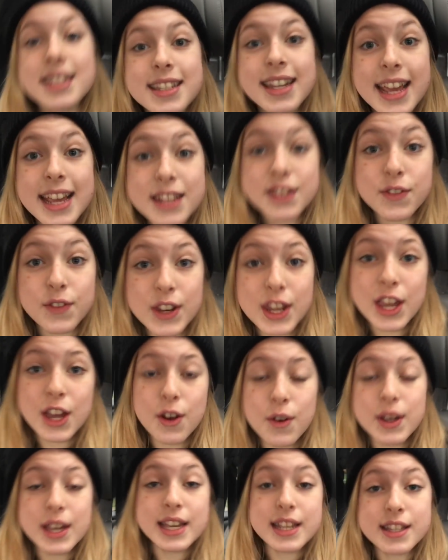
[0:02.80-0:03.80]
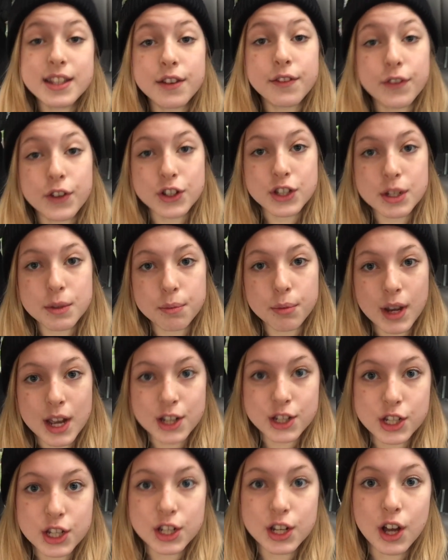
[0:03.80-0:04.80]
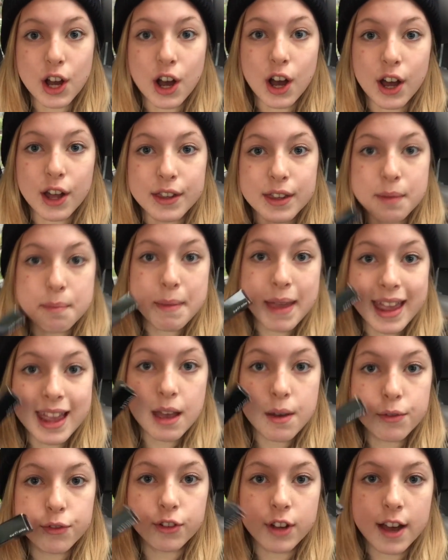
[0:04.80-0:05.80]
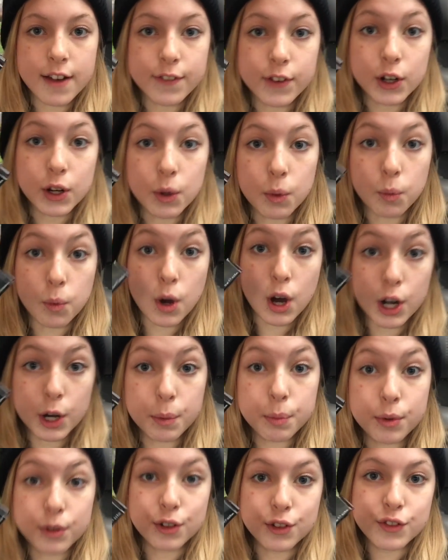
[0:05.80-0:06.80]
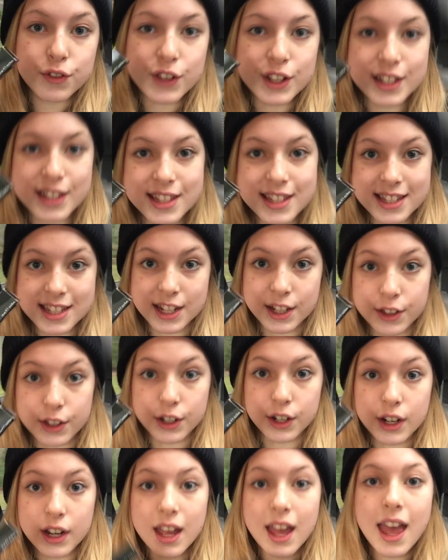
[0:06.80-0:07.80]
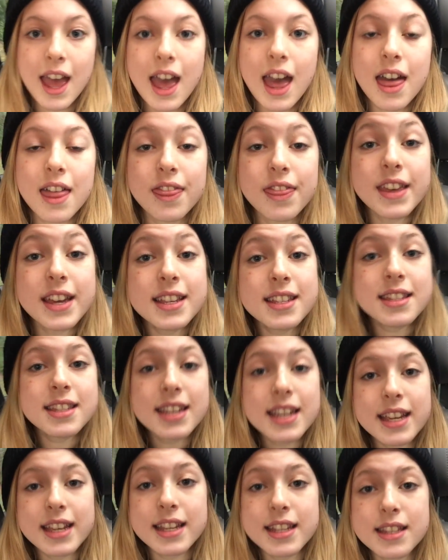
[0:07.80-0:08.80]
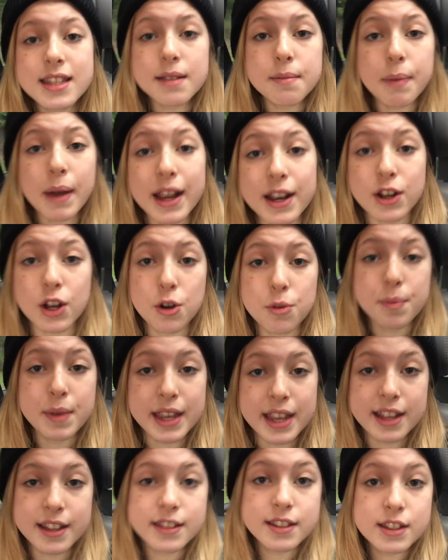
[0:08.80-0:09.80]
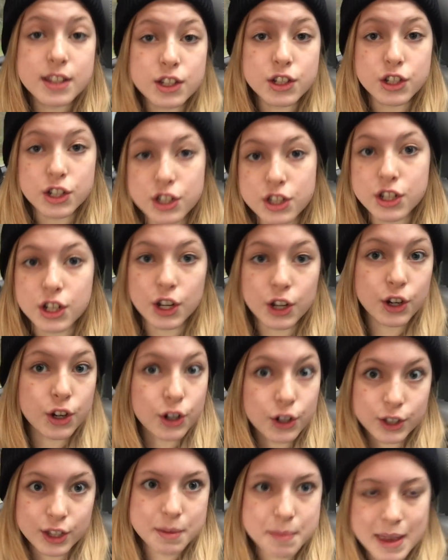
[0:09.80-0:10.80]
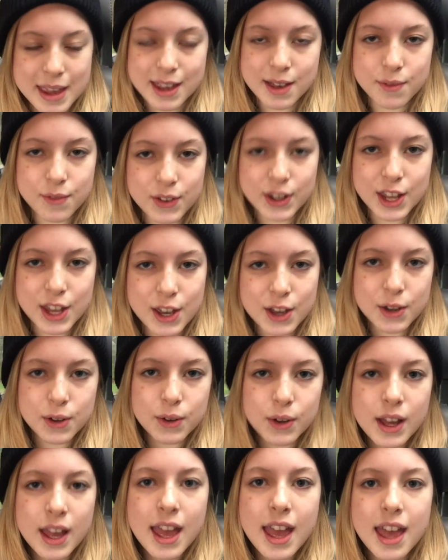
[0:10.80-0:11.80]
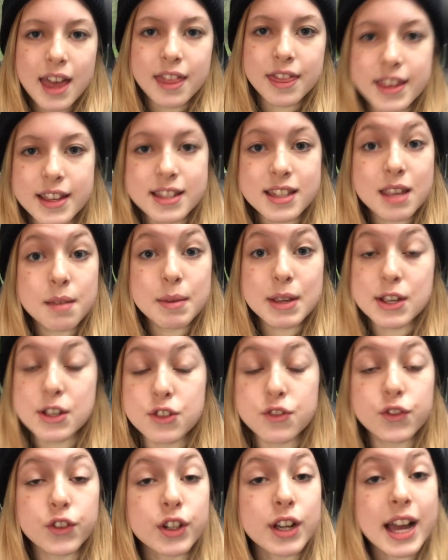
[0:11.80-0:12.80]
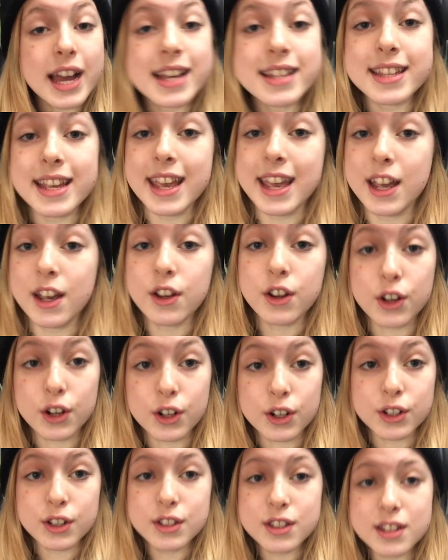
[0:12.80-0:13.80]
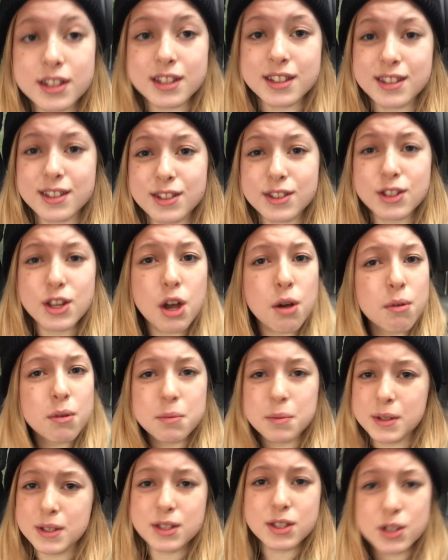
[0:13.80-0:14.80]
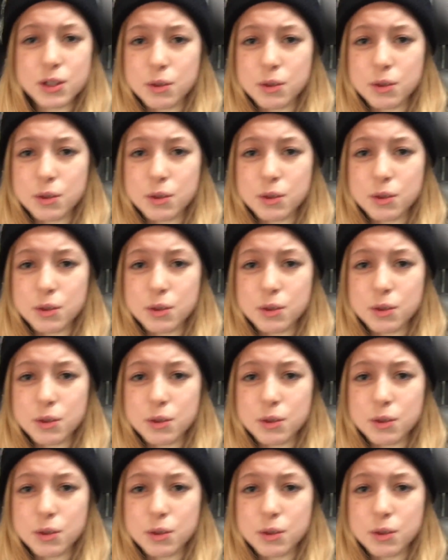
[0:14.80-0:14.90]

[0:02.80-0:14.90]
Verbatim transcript: Today's video is a first impression on the Make Up For Ever Waterproof Concealer. This is by no means just a girly makeup video. This can be used for guys and girls because no one wants